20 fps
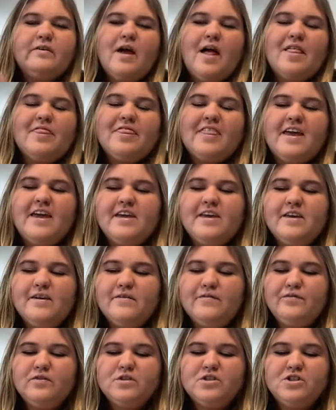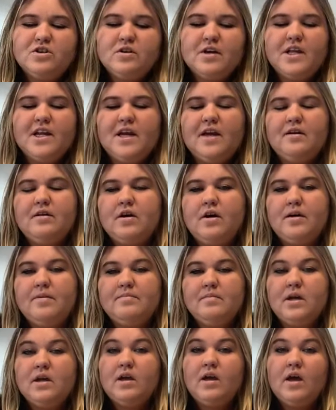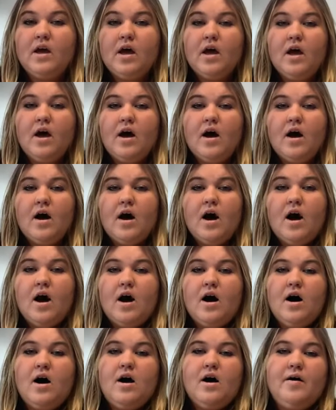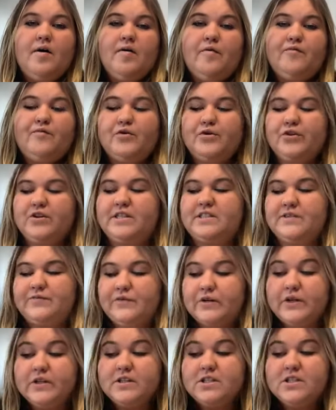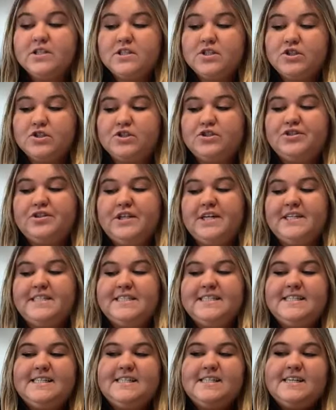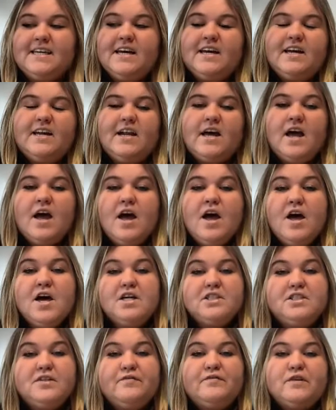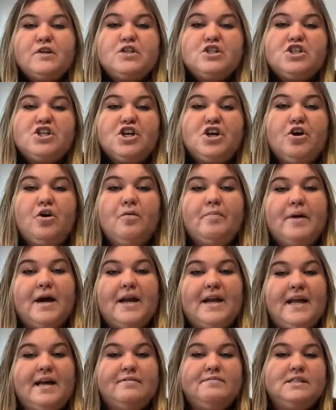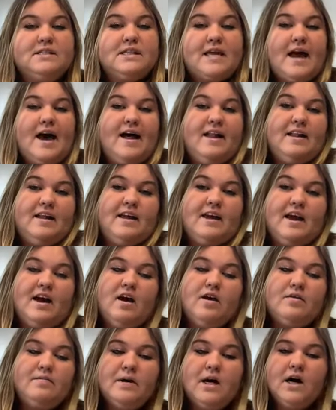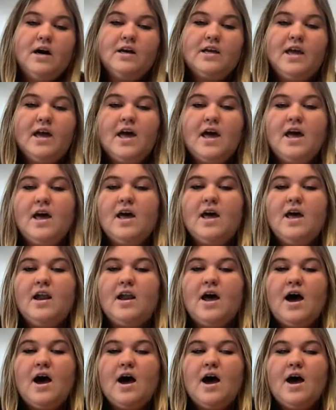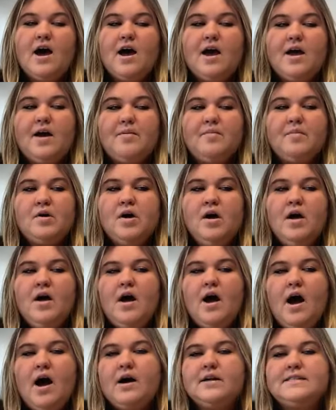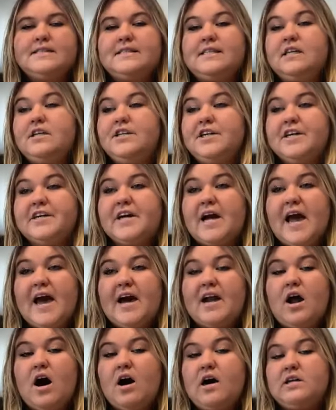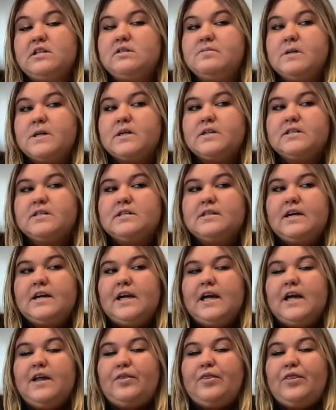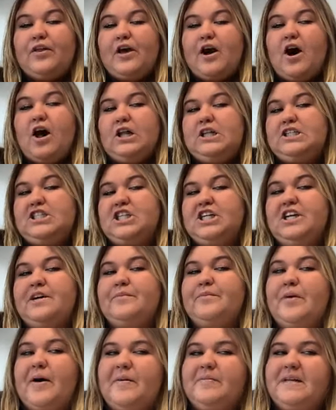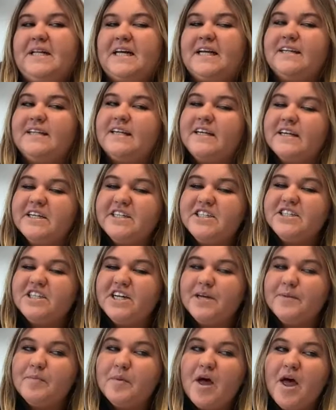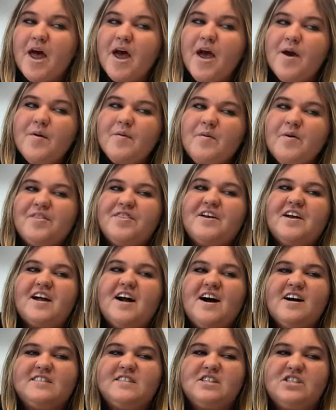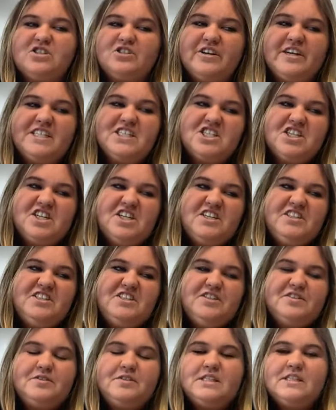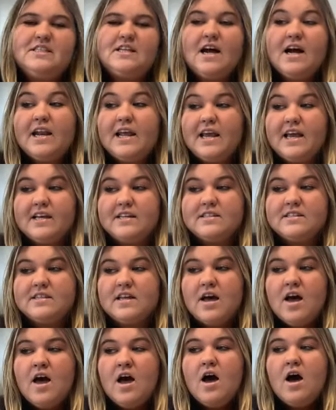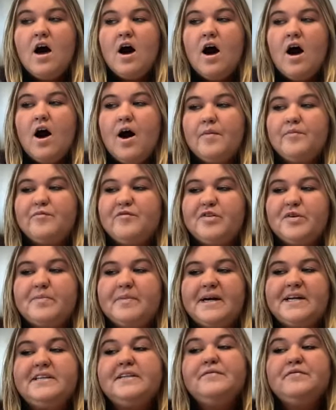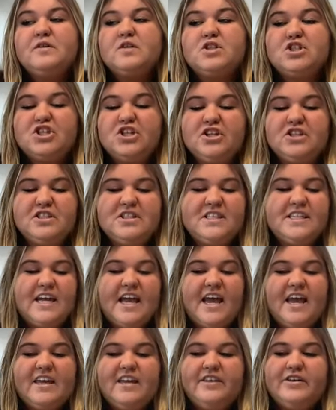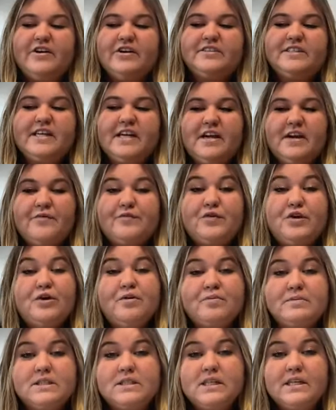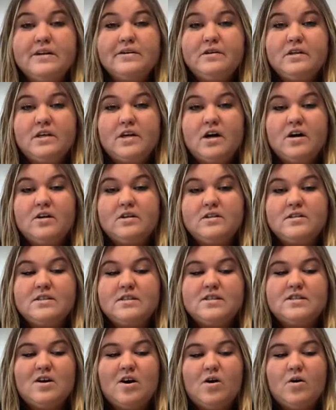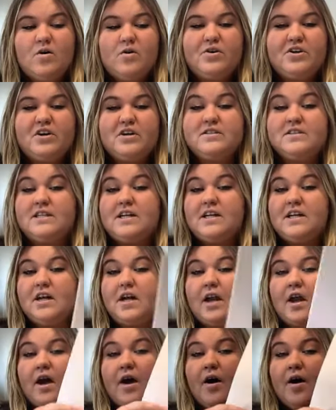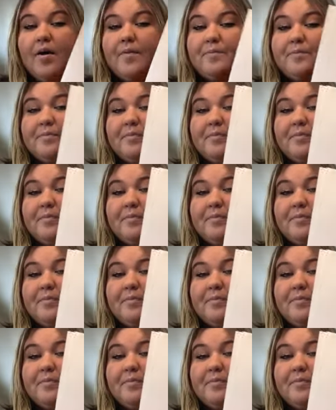thank you for joining me for this first Student Deacon devotional. My name is Kadelbach, and I'm a senior at Augsburg studying theology and public leadership with a concentration in youth studies. For my devotional today, you'll need a few materials. So you'll need a